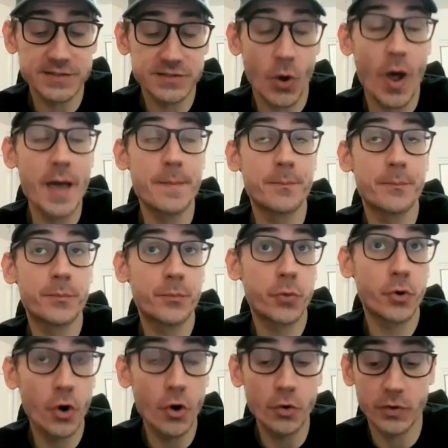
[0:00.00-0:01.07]
so I
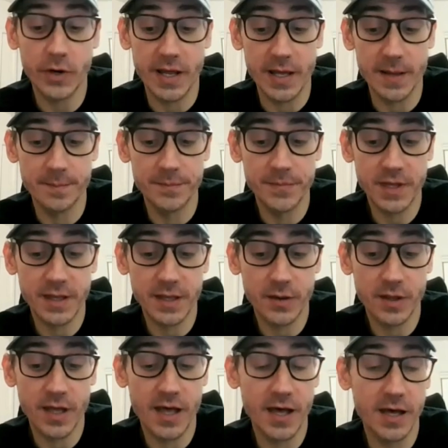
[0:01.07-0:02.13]
program
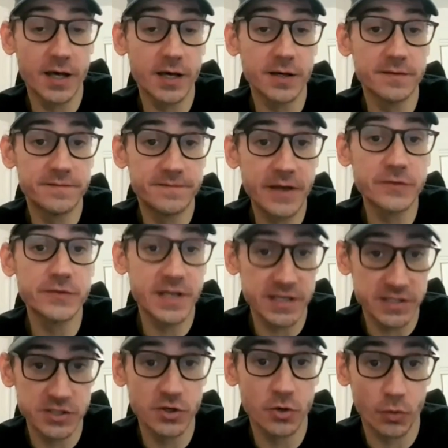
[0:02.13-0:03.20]
a
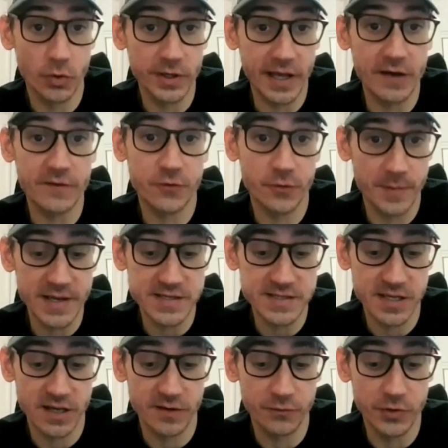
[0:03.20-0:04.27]
foundational workout for
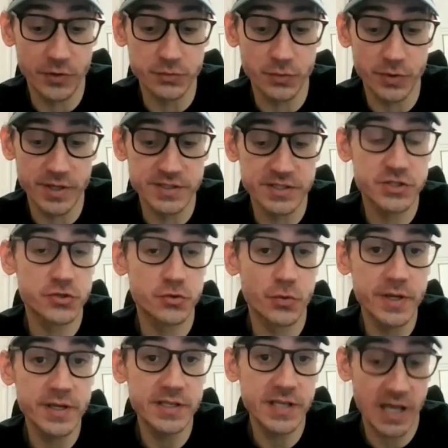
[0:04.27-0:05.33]
myself, which was
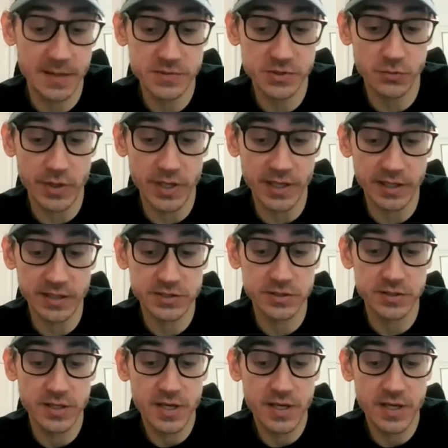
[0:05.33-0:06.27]
three times a week.